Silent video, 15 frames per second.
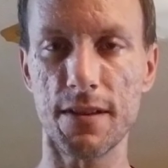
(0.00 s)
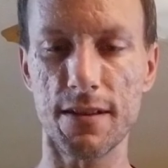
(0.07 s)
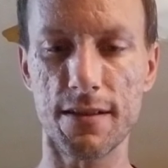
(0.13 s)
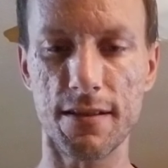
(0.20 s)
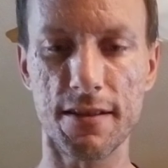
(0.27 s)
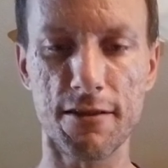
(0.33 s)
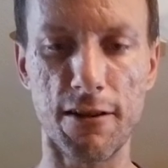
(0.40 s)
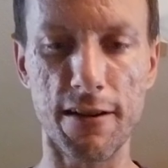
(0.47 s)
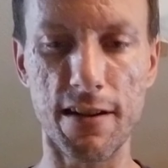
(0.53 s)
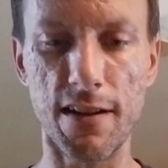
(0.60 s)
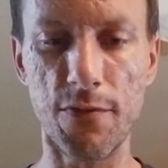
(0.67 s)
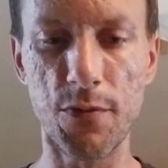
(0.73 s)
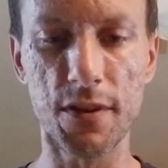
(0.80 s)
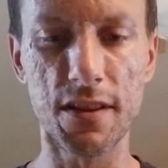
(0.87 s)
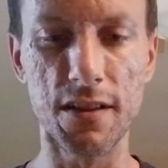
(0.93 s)
start off
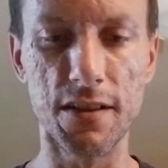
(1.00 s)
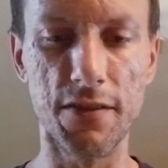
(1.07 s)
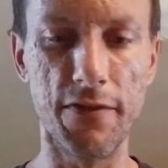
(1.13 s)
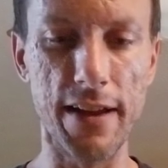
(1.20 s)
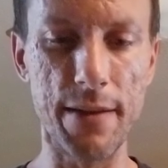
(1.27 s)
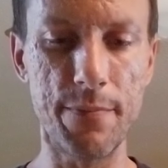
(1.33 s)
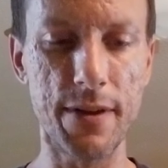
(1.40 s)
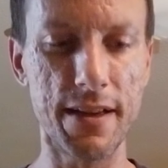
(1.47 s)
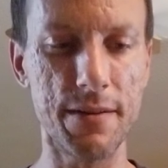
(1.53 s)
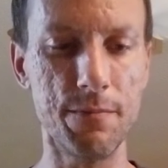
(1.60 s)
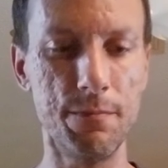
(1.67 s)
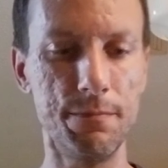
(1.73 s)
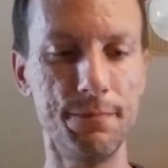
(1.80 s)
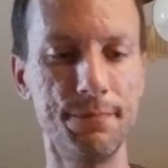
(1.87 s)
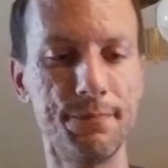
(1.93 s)
with the vape pen.
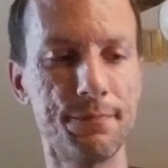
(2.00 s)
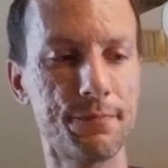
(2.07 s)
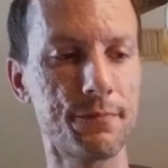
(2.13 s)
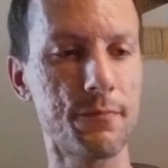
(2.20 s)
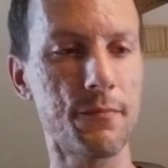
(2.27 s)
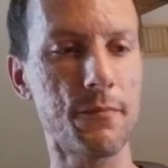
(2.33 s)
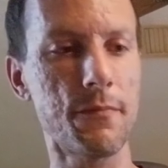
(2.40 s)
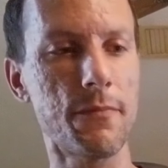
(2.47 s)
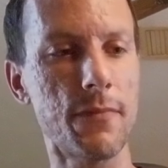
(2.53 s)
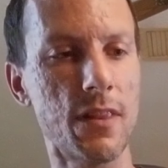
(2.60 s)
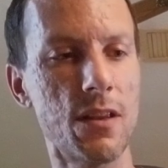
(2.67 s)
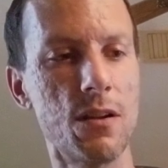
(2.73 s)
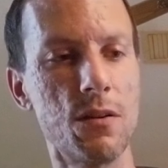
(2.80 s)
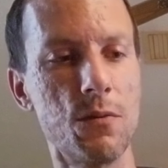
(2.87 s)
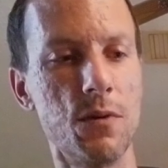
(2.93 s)

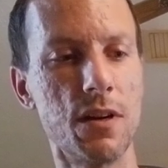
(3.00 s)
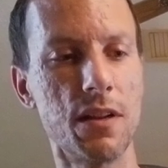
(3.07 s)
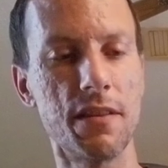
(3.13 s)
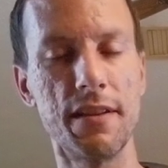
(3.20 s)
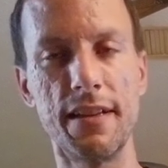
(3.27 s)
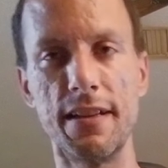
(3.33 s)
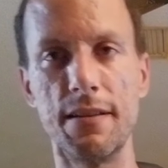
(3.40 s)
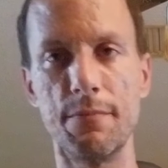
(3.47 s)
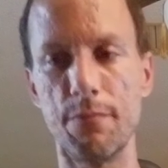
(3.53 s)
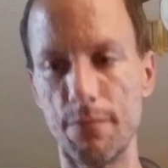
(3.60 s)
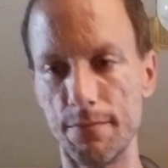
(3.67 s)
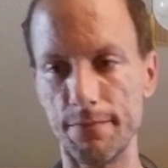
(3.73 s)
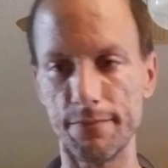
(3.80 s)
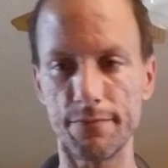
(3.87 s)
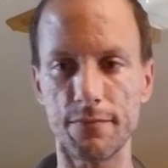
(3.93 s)
One of the
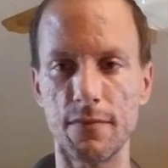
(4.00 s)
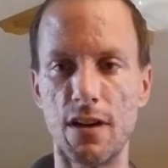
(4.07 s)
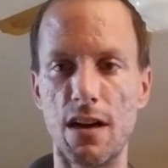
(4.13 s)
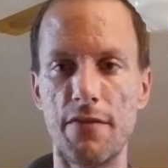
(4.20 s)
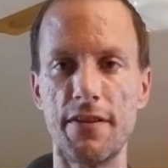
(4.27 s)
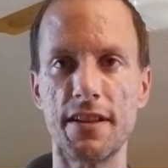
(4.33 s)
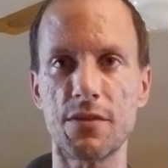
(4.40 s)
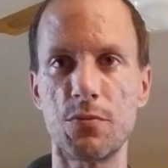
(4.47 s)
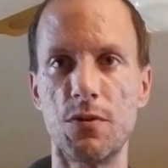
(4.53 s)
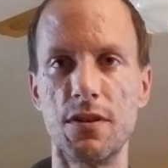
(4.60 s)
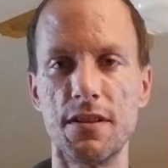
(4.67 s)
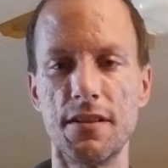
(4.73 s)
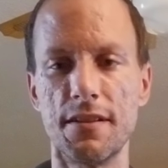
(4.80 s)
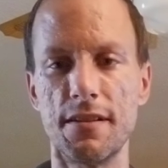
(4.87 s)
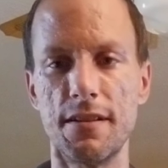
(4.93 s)
obvious
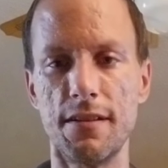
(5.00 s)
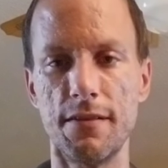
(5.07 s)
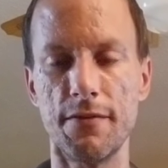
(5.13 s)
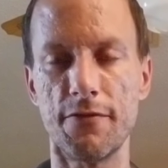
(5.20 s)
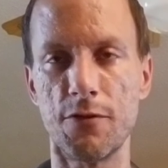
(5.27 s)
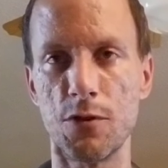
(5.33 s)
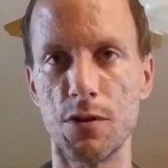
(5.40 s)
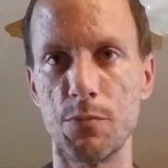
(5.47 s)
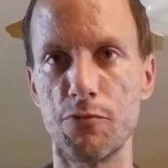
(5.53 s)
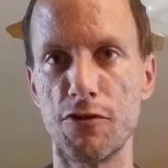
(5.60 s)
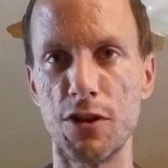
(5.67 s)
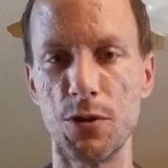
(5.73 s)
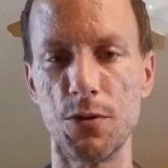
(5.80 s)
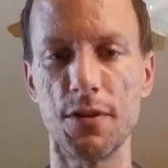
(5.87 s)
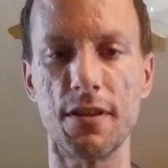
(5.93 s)
ones for
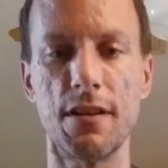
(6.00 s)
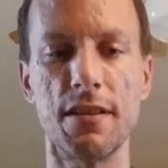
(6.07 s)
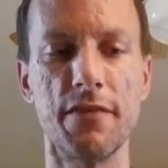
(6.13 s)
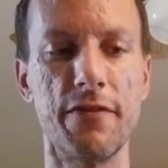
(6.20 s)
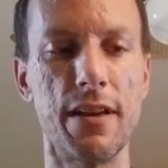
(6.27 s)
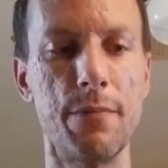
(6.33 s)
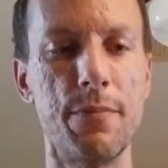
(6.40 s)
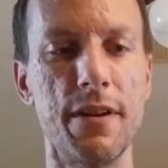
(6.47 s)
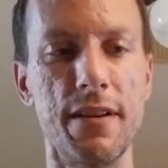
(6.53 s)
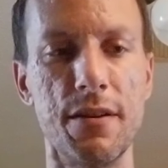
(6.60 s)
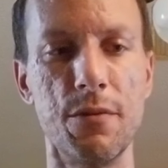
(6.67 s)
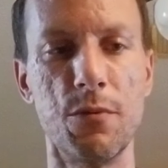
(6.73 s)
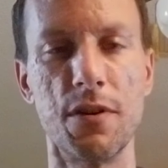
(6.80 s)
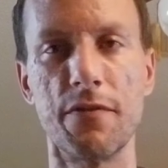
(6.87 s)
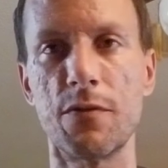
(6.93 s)
pros on the vape pen
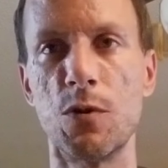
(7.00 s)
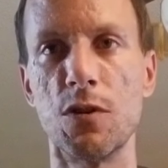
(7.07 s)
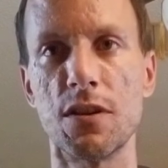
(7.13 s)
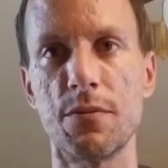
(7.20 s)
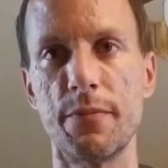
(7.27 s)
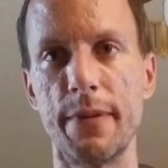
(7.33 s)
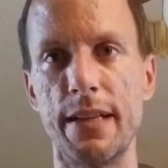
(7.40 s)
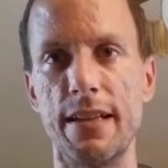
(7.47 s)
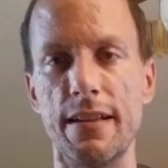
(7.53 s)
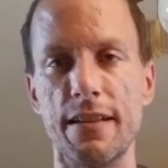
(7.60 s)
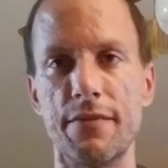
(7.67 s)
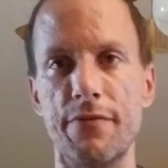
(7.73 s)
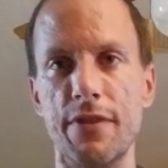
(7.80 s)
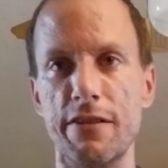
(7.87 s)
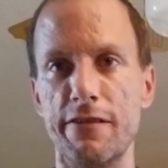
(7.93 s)
would, of course, be it's
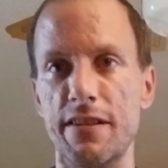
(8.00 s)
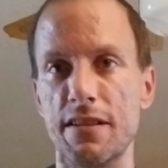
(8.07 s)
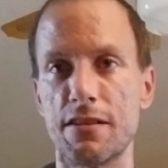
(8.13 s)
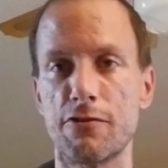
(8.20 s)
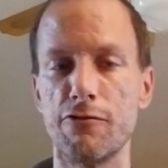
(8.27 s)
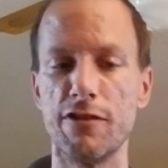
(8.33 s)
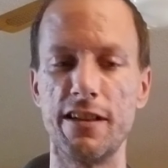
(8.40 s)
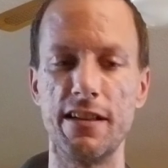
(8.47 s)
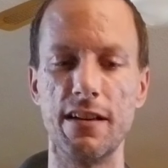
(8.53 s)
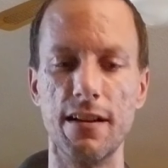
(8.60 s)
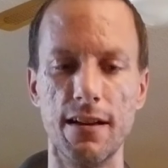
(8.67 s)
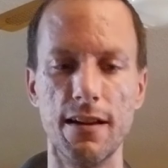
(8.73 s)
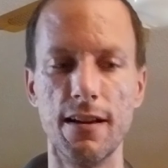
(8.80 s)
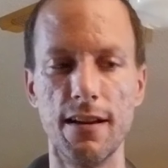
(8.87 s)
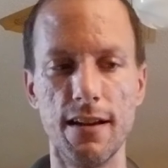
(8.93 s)
very discreet.
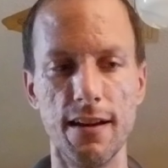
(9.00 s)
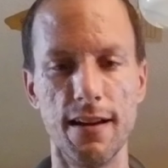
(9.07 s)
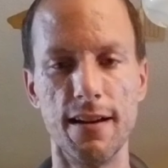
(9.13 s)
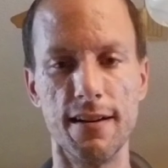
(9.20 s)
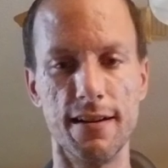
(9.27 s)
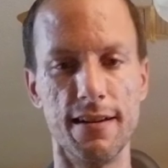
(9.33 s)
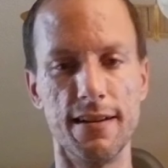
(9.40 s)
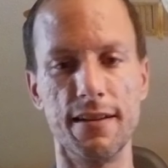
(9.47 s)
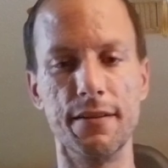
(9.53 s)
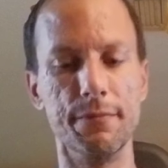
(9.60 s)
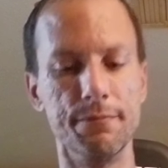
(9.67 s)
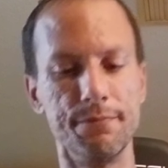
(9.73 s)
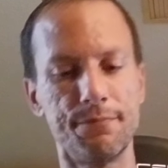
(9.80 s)
Um,